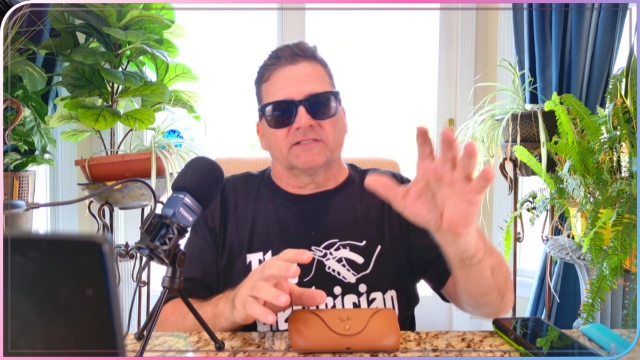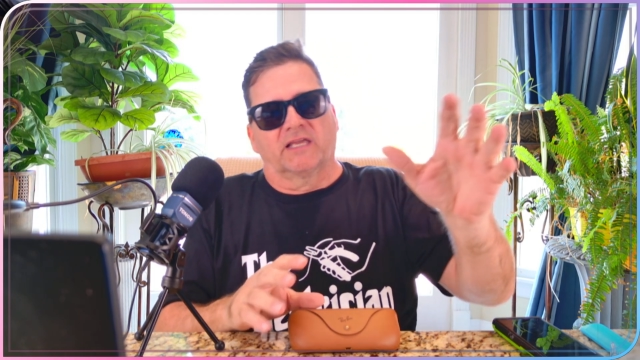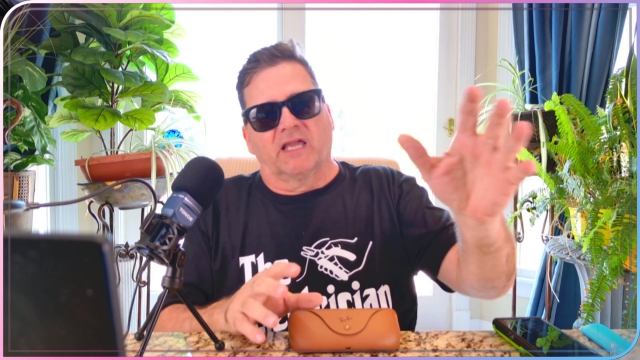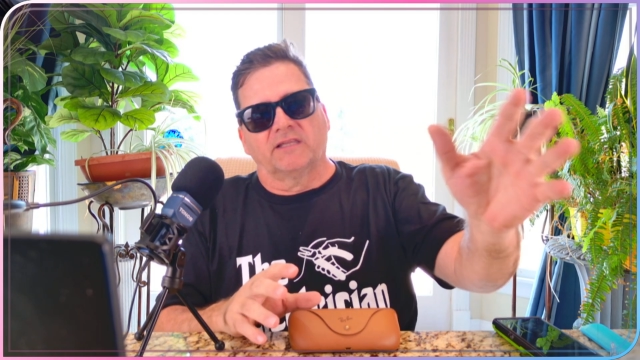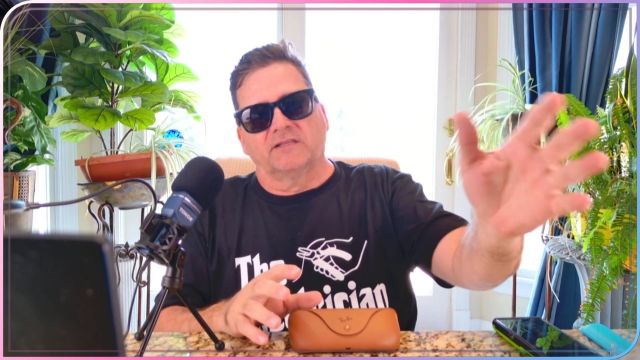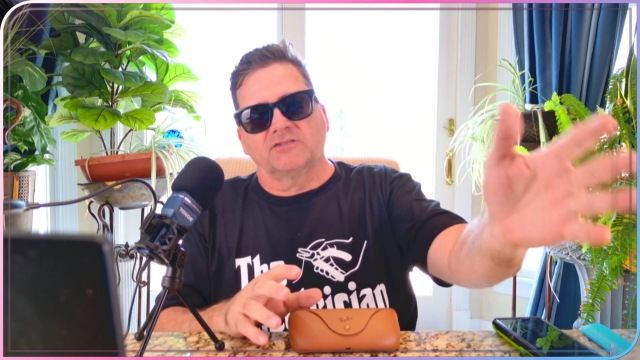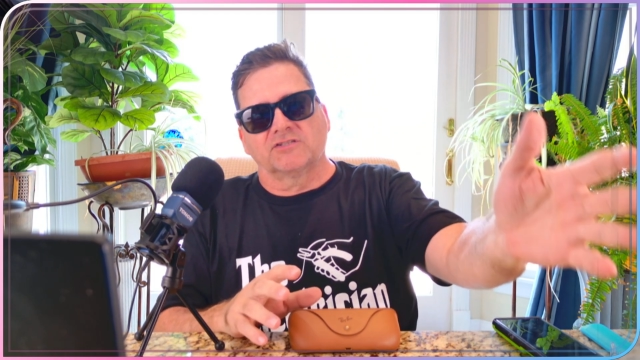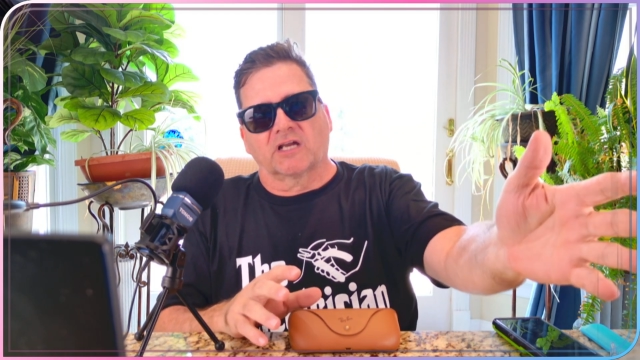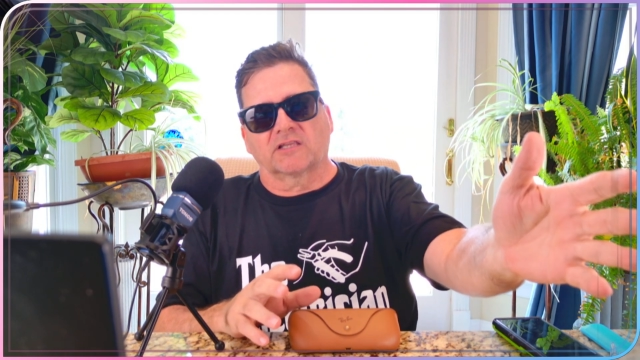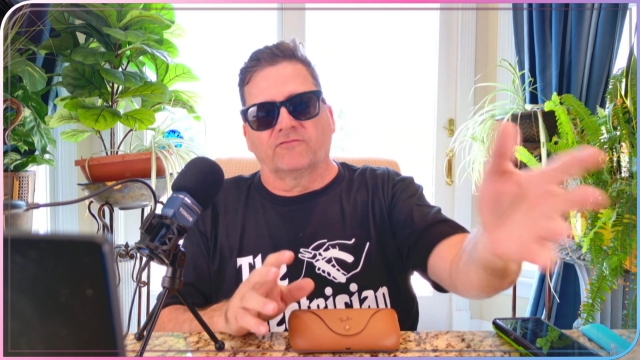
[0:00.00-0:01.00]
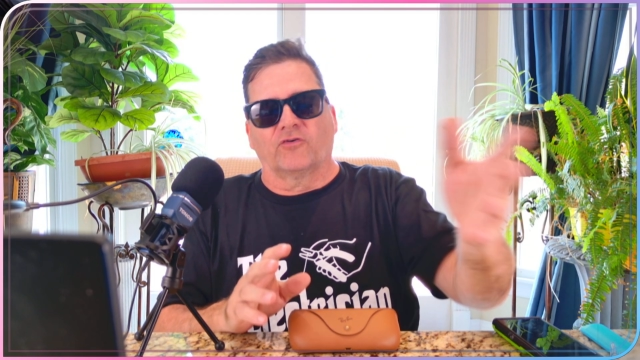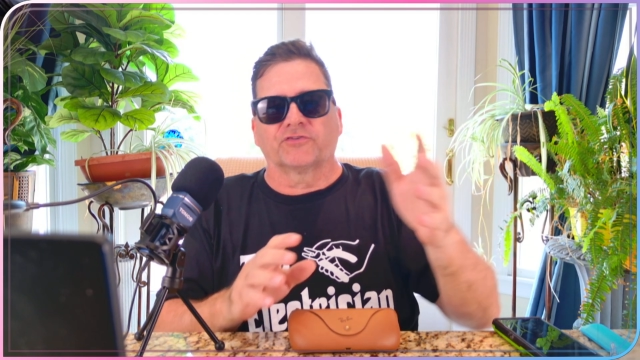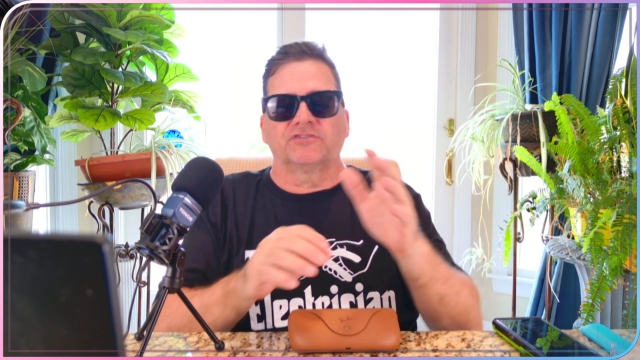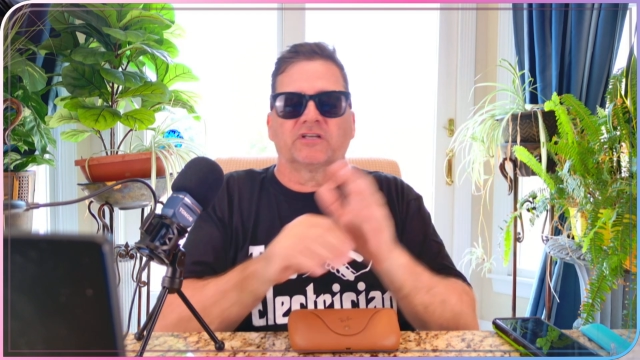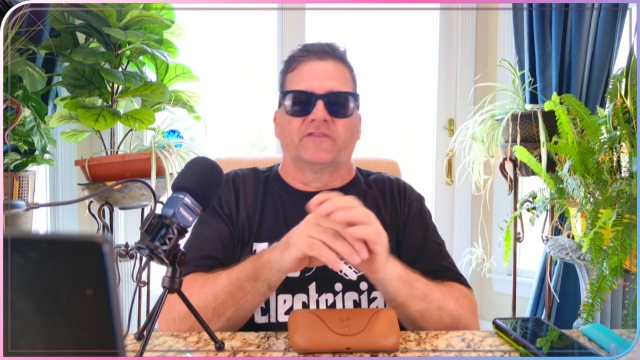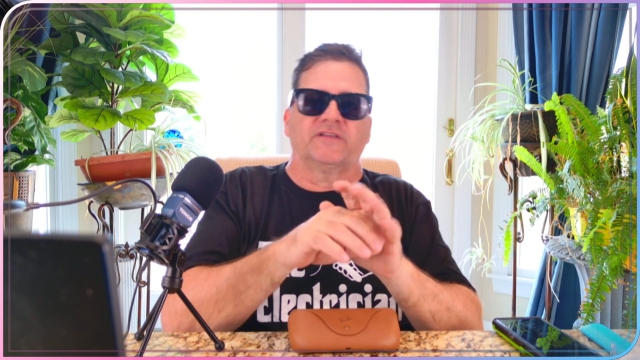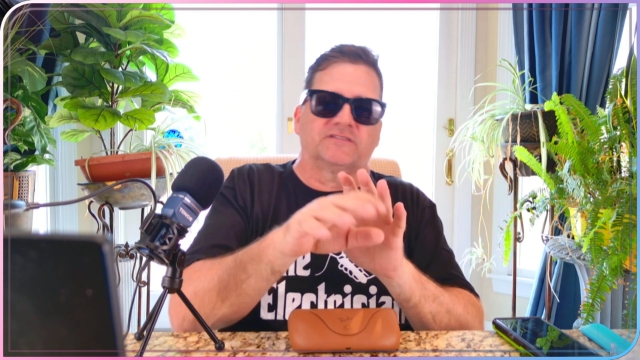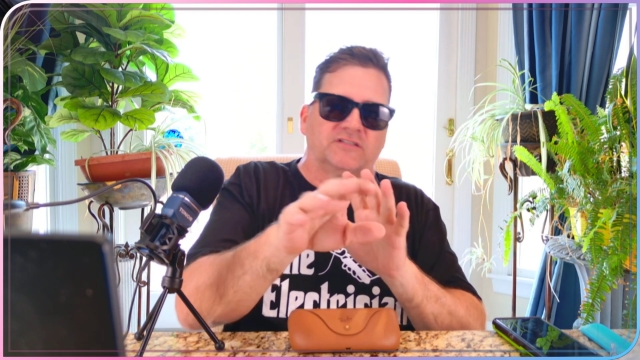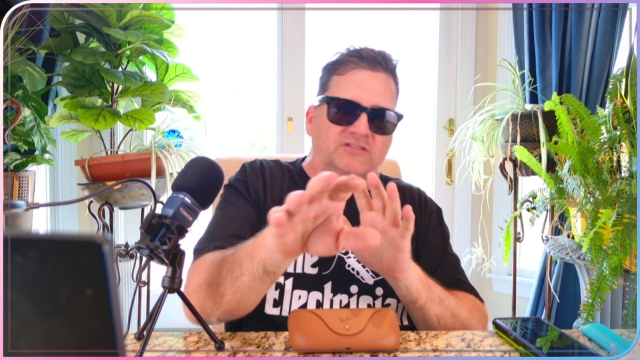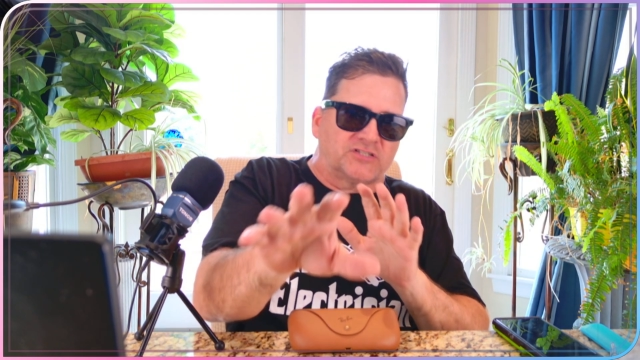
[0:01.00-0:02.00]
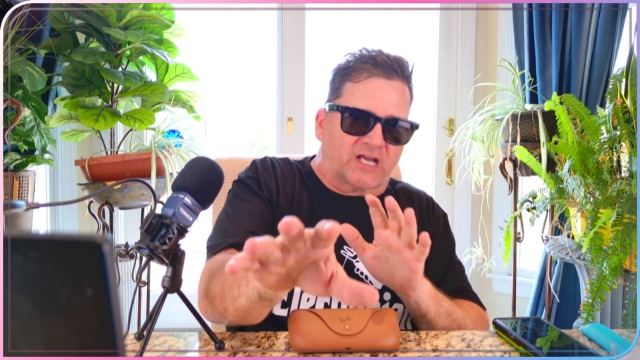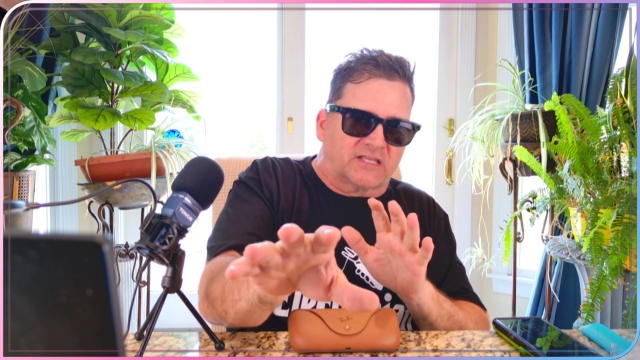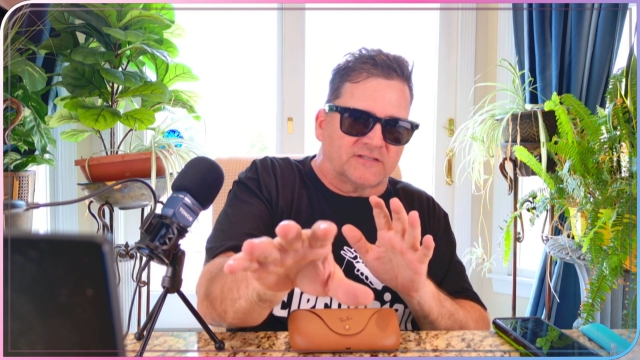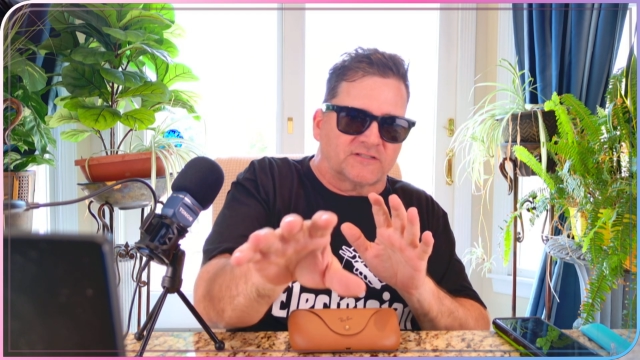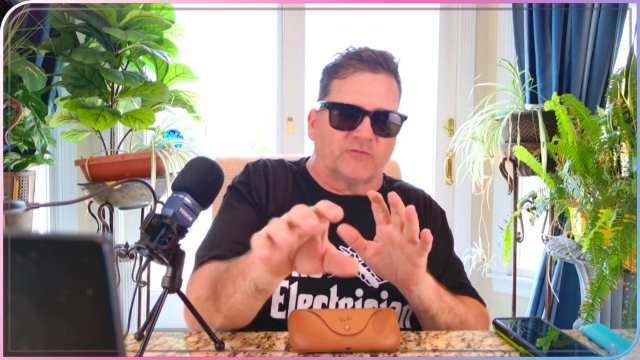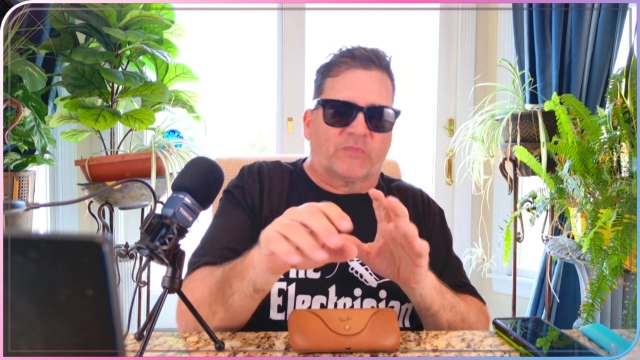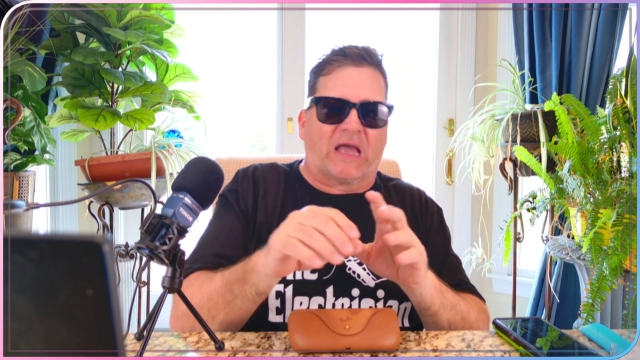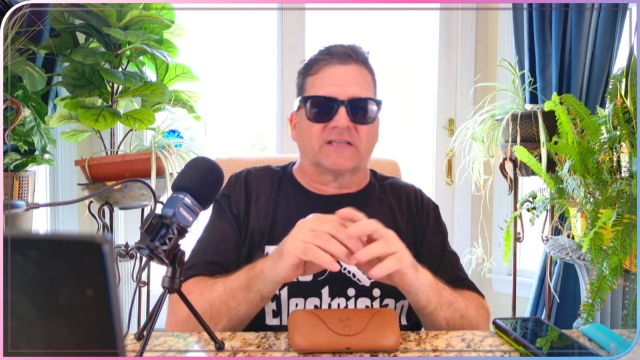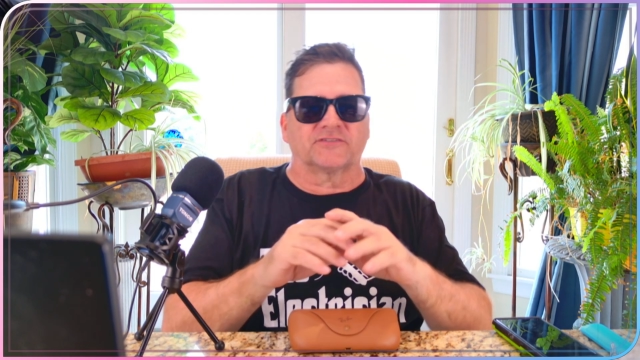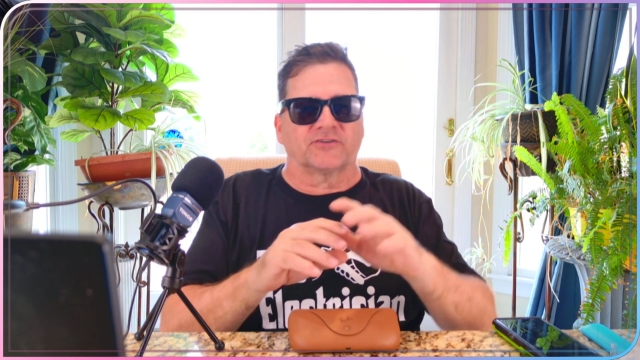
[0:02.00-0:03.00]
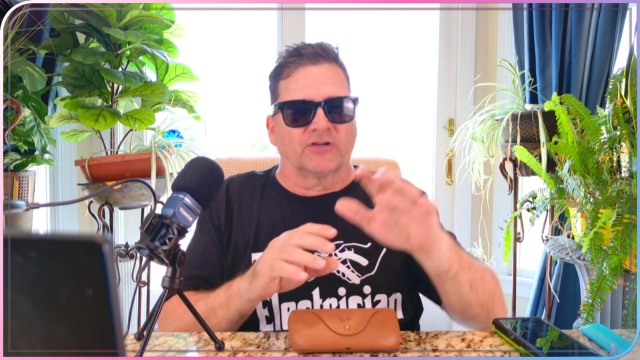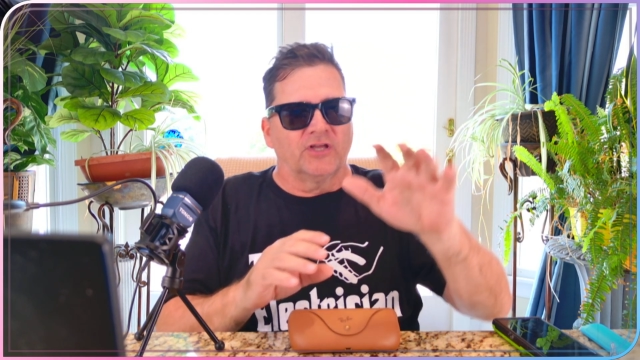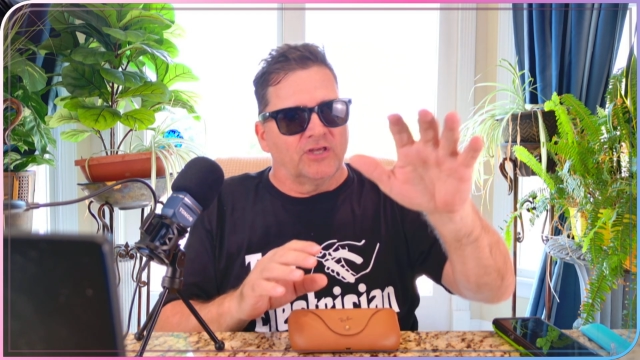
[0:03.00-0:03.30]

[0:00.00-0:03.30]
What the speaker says: Ken, did you check the voltage on this? Did you check this capacitor?